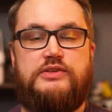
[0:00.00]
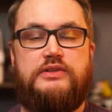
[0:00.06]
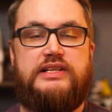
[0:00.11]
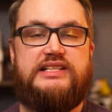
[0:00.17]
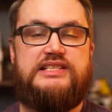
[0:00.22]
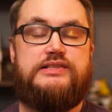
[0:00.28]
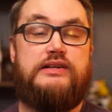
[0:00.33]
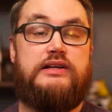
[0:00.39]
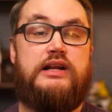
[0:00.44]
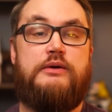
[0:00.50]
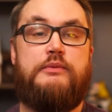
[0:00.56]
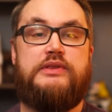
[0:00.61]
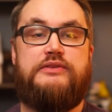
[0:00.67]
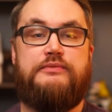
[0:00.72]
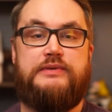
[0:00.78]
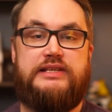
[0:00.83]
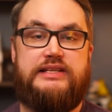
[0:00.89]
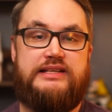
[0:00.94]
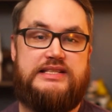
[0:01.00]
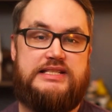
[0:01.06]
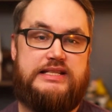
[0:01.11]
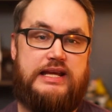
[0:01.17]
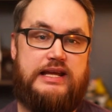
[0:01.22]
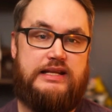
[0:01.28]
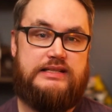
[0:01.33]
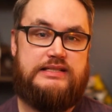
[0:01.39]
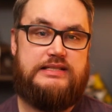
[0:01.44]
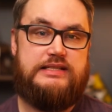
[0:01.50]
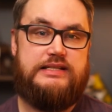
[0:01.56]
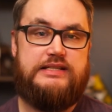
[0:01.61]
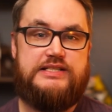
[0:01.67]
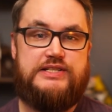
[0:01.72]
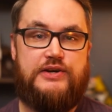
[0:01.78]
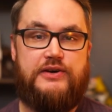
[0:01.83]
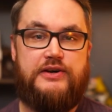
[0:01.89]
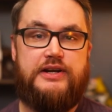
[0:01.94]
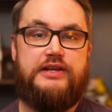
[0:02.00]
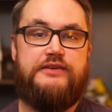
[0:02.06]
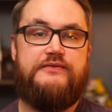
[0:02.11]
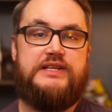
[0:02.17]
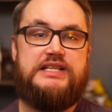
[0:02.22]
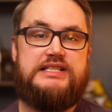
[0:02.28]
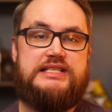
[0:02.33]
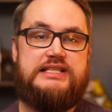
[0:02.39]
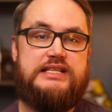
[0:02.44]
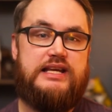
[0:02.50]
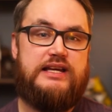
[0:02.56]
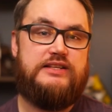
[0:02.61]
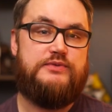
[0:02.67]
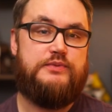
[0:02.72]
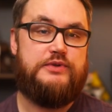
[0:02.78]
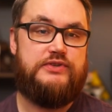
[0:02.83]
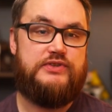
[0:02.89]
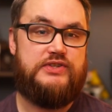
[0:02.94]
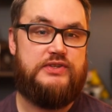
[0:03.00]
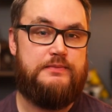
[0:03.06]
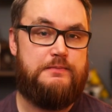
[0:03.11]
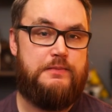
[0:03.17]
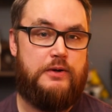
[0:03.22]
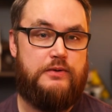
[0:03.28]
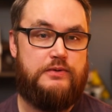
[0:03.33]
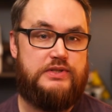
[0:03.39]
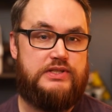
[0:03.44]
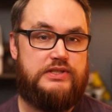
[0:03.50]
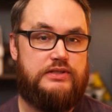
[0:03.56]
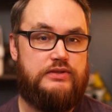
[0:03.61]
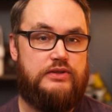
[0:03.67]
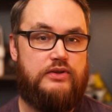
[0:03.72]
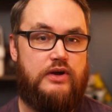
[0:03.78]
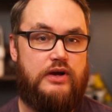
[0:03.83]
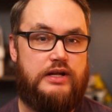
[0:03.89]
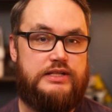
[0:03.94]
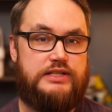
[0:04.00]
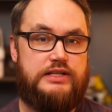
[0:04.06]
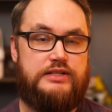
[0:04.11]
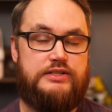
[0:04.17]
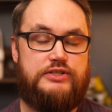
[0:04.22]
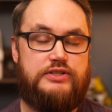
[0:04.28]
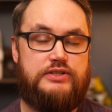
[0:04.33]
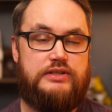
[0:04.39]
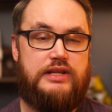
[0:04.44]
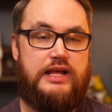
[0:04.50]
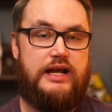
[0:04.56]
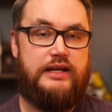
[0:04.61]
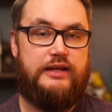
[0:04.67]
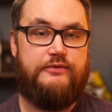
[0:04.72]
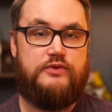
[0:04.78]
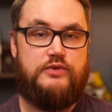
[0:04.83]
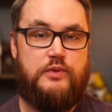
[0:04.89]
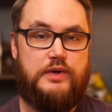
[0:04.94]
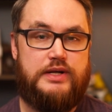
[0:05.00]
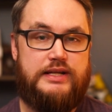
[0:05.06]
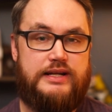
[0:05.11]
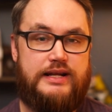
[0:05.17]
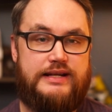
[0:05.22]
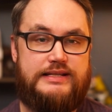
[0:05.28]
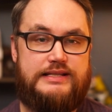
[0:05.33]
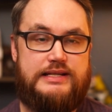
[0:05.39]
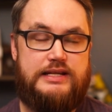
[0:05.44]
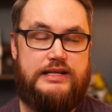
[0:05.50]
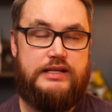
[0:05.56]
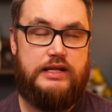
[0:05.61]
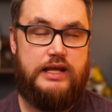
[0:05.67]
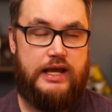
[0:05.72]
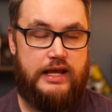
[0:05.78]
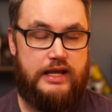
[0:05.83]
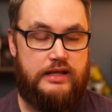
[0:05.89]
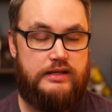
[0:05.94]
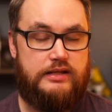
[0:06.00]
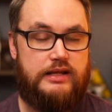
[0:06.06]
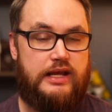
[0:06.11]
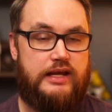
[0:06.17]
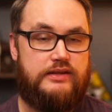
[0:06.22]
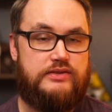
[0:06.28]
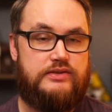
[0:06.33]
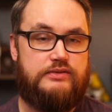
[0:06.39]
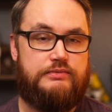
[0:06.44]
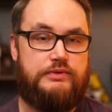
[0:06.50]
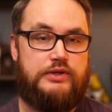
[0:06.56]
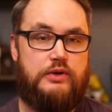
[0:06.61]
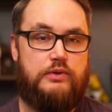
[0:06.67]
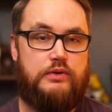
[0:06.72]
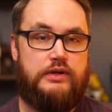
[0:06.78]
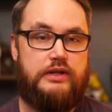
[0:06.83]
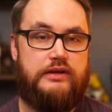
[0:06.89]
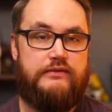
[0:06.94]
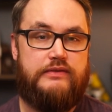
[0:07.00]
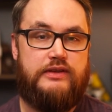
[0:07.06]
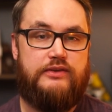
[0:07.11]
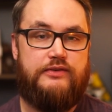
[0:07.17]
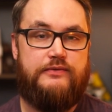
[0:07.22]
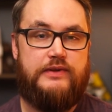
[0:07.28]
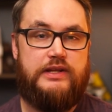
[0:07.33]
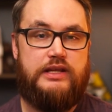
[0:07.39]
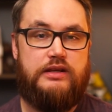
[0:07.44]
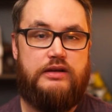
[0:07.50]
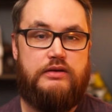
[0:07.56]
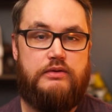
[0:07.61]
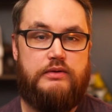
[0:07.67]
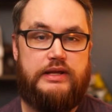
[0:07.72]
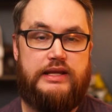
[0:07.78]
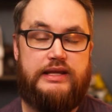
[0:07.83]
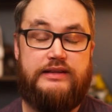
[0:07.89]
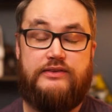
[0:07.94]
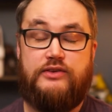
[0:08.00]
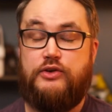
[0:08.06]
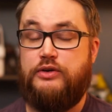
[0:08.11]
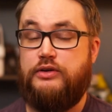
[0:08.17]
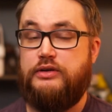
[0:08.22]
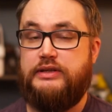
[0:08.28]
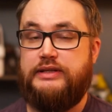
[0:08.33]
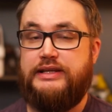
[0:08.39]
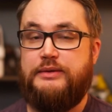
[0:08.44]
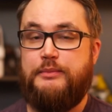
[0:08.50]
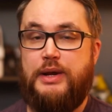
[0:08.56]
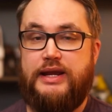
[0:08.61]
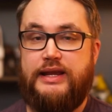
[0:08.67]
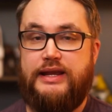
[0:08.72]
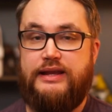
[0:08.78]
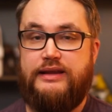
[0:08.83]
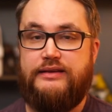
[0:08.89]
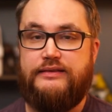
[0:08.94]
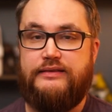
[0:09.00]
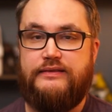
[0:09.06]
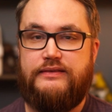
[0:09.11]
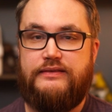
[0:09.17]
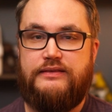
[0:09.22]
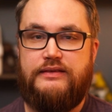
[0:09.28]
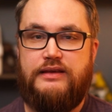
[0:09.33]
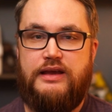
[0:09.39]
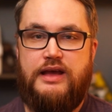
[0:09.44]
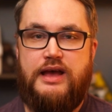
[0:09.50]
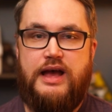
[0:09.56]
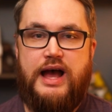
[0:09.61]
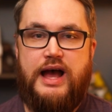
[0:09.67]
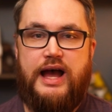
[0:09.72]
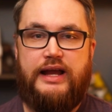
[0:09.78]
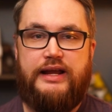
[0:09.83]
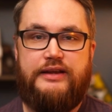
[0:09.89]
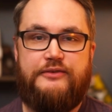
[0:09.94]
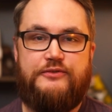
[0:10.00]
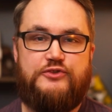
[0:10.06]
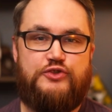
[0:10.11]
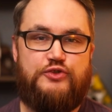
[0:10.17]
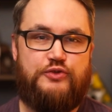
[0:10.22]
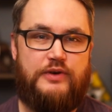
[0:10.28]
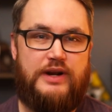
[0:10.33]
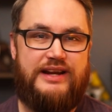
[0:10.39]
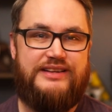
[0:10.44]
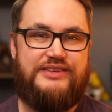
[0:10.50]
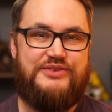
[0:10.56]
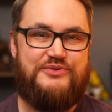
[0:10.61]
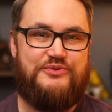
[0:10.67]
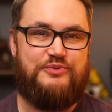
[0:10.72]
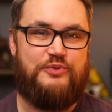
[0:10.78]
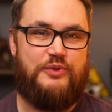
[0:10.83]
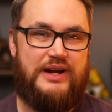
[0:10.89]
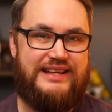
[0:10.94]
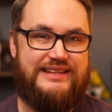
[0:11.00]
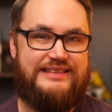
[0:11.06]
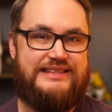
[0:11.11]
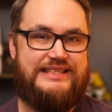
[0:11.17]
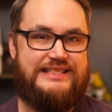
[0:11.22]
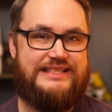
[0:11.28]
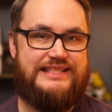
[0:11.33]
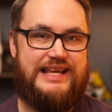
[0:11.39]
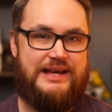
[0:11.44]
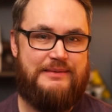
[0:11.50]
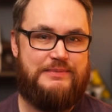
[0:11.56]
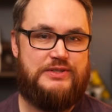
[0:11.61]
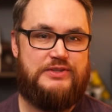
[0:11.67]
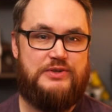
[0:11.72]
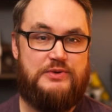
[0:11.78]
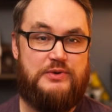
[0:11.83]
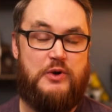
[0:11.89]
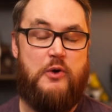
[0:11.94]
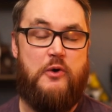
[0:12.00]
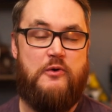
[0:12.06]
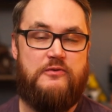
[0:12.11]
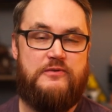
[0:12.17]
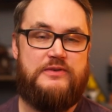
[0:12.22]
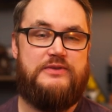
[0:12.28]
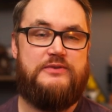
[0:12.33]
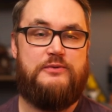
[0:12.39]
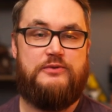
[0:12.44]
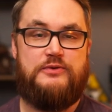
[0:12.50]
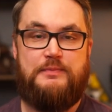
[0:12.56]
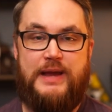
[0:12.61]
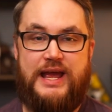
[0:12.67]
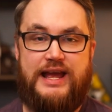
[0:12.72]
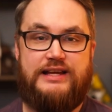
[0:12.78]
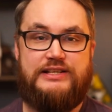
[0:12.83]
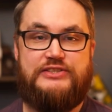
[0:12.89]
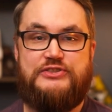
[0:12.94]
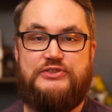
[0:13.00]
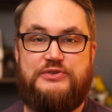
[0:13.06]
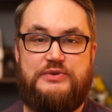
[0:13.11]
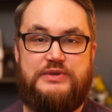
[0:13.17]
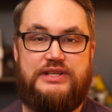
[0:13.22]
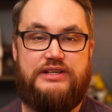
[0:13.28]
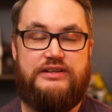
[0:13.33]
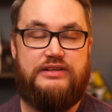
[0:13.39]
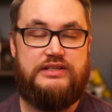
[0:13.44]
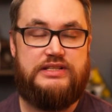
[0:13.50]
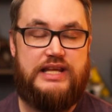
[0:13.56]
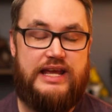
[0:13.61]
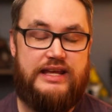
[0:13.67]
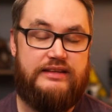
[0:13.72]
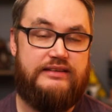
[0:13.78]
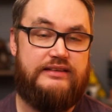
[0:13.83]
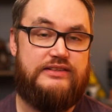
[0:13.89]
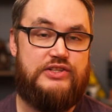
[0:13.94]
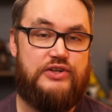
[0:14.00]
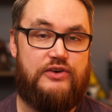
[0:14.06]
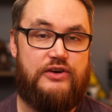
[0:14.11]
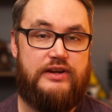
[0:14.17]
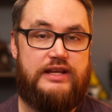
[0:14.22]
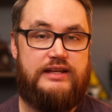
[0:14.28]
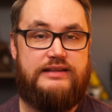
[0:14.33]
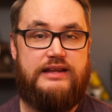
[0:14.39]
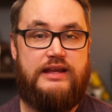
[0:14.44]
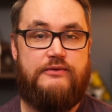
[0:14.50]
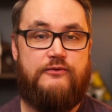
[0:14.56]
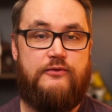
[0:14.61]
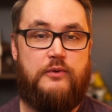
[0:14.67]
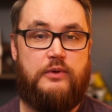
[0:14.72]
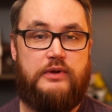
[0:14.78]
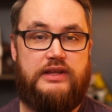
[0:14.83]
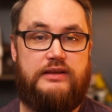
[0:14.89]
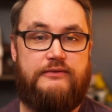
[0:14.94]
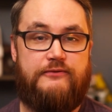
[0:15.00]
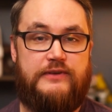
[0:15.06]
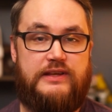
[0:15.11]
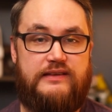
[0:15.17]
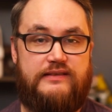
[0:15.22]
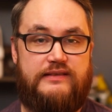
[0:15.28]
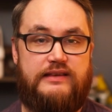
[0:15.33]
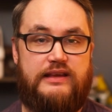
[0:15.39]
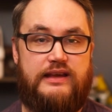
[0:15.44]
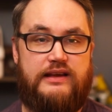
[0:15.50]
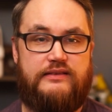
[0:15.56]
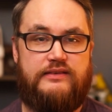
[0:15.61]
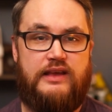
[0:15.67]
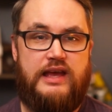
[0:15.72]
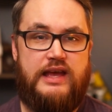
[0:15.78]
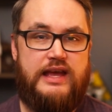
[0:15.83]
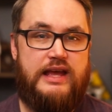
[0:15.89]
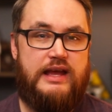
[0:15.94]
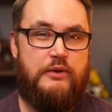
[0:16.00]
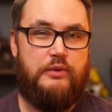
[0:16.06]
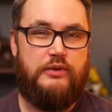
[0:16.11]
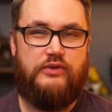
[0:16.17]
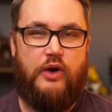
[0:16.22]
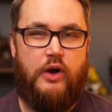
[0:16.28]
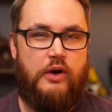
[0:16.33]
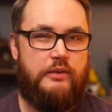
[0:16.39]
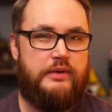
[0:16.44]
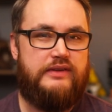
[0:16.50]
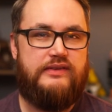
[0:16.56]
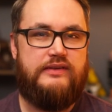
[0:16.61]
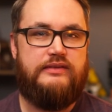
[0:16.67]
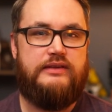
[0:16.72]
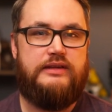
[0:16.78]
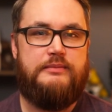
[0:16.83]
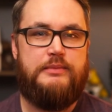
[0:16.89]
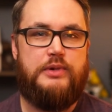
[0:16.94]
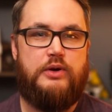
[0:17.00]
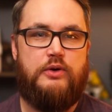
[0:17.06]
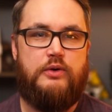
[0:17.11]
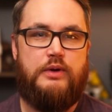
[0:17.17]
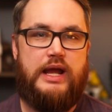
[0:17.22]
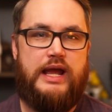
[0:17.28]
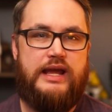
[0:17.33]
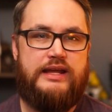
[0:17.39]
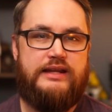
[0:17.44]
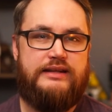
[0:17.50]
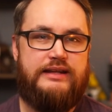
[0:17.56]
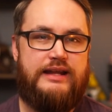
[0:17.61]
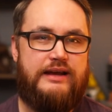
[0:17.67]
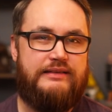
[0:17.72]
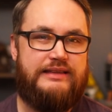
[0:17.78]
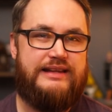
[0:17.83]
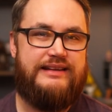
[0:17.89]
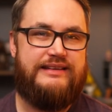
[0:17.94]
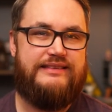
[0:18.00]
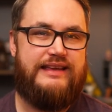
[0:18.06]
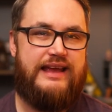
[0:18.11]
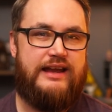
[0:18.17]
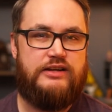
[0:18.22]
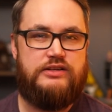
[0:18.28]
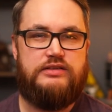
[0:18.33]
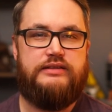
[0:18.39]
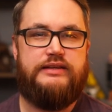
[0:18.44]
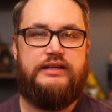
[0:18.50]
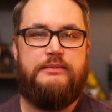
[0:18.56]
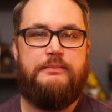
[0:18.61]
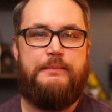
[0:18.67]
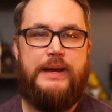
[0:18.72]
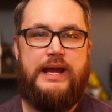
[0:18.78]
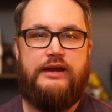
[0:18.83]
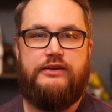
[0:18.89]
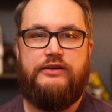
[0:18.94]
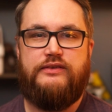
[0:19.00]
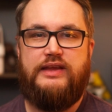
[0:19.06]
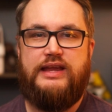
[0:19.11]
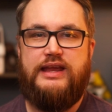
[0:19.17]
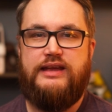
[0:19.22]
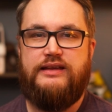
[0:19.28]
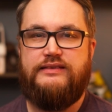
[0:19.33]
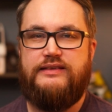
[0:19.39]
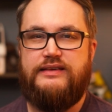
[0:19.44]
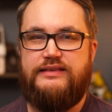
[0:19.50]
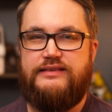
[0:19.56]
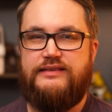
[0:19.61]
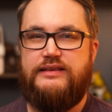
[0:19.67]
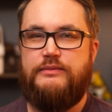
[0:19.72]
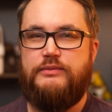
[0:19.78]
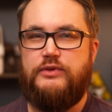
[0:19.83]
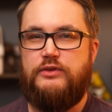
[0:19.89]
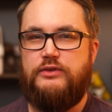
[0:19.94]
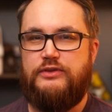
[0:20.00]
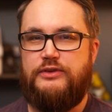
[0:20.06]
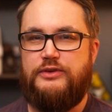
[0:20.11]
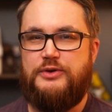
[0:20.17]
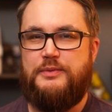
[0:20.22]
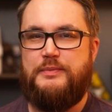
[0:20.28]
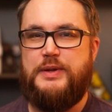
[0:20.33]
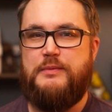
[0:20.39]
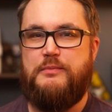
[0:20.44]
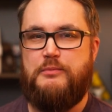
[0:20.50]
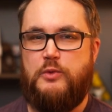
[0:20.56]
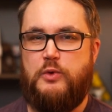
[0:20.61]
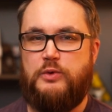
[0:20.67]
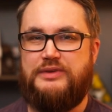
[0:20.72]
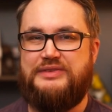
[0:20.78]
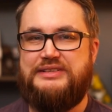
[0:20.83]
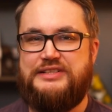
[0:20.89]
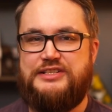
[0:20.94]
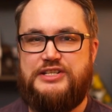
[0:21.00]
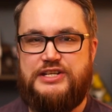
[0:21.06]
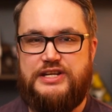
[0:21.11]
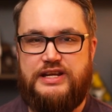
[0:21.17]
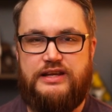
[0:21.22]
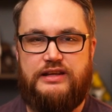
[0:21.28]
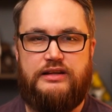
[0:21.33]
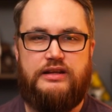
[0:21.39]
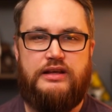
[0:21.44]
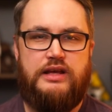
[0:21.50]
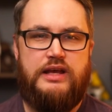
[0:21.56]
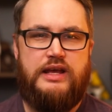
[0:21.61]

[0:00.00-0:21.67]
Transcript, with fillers: So let's start out with the release dates. The Atari VCS was supposed to launch in July of 2019, and as the recording of this video, it's currently in my hands. I have tried to write this episode over those past two years, and the target date for the VCS was always in limbo, and now that it's actually in backers' hands, it seems a little bit more legit.